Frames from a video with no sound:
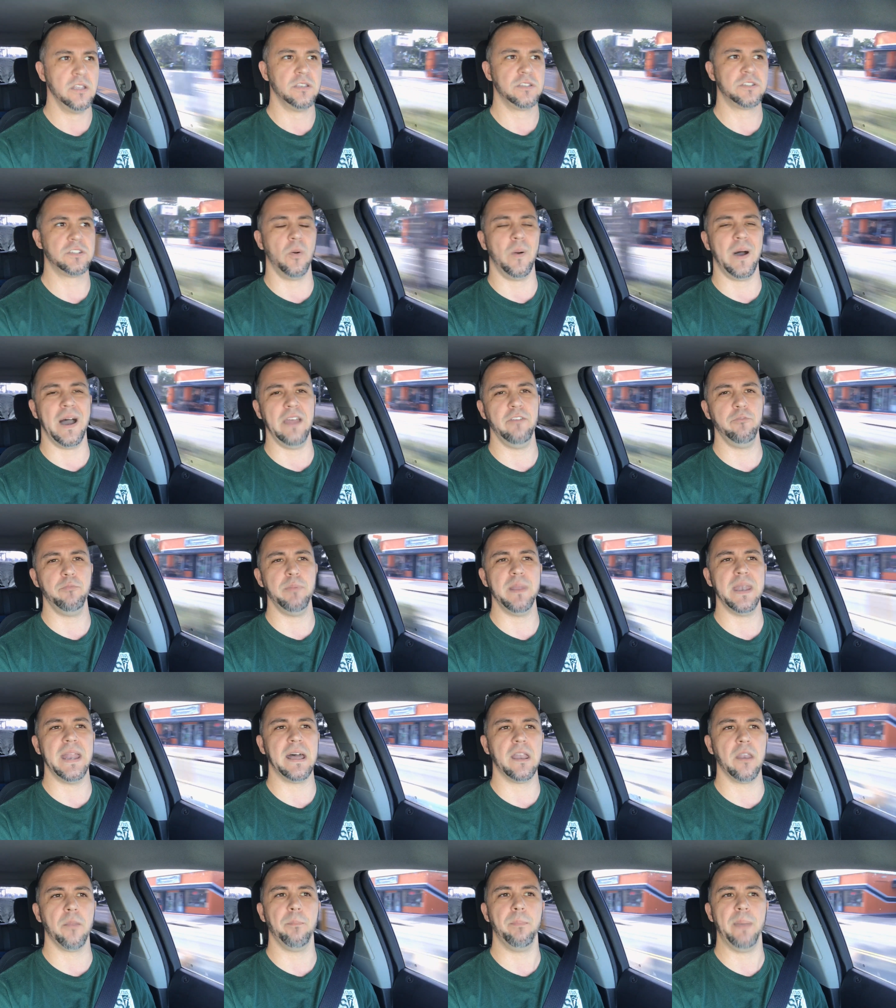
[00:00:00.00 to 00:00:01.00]
So I've
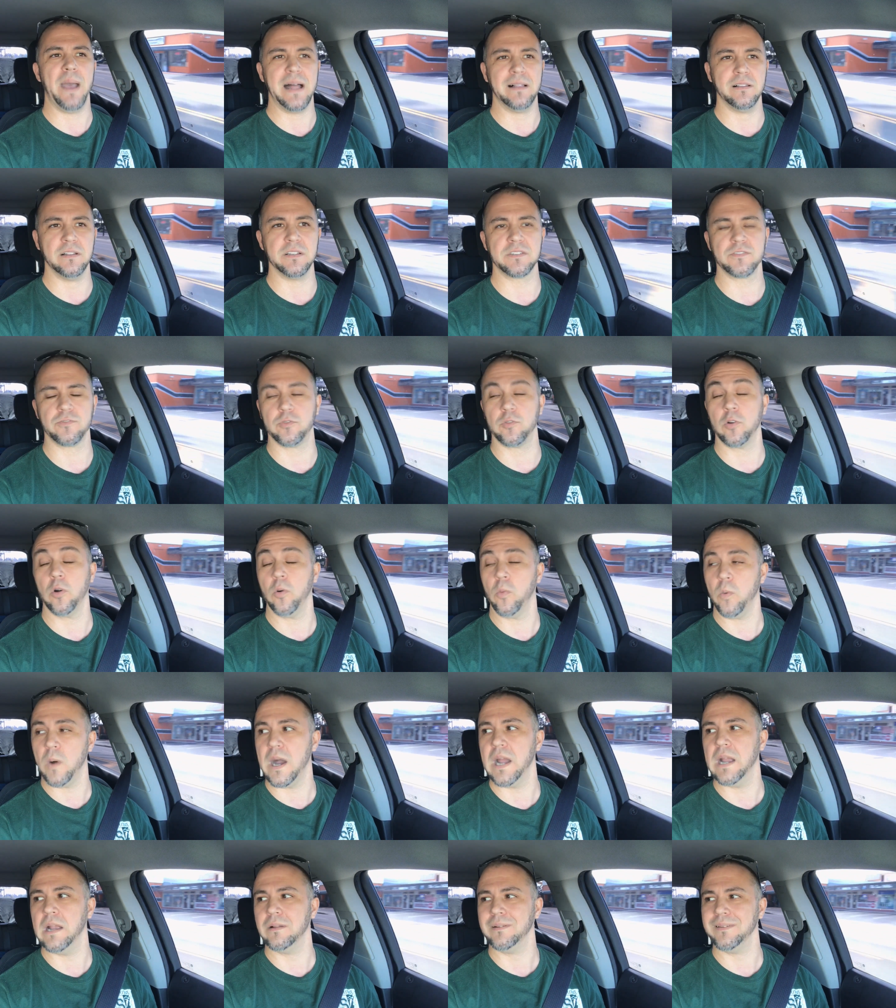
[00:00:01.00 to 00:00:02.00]
been out of balance for a
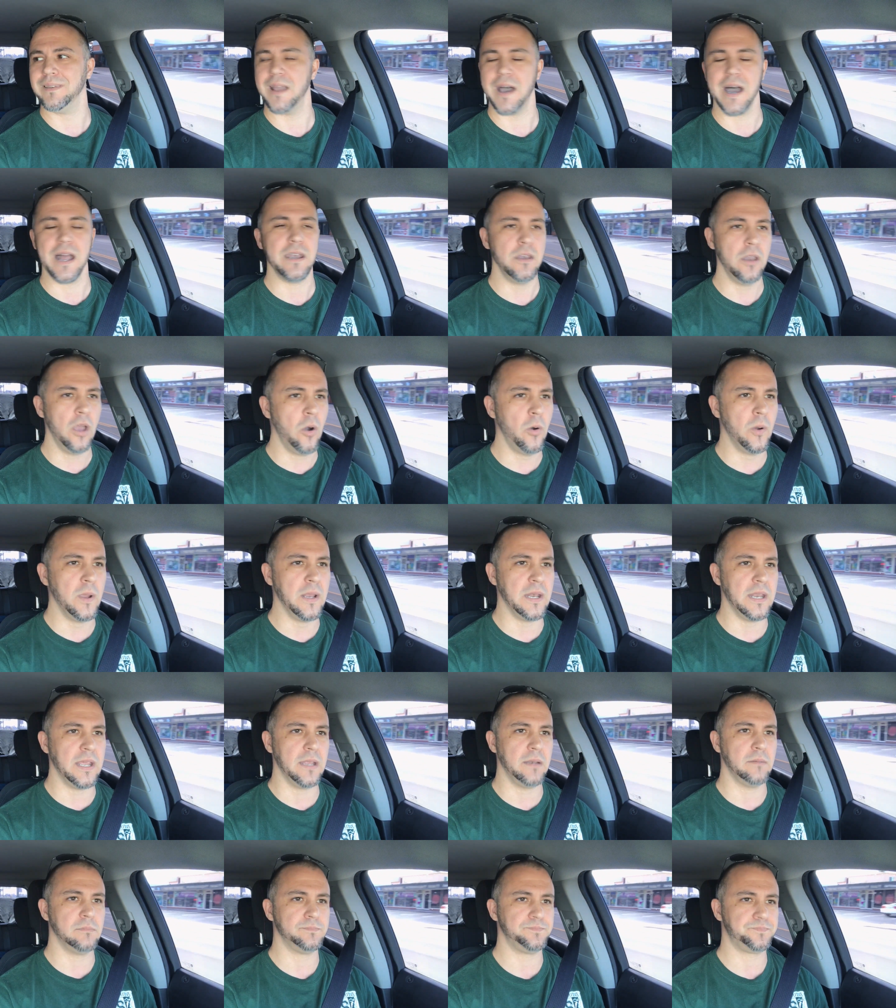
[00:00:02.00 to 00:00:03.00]
while, not knowing
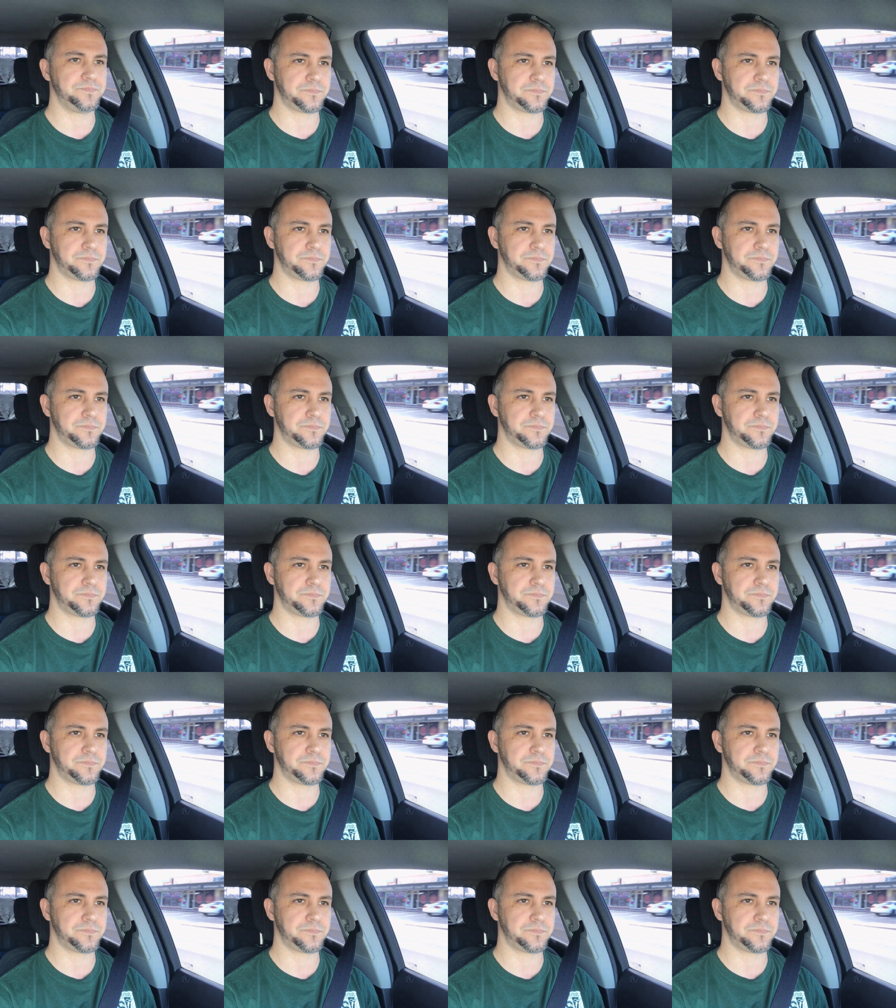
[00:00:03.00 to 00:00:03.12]
it,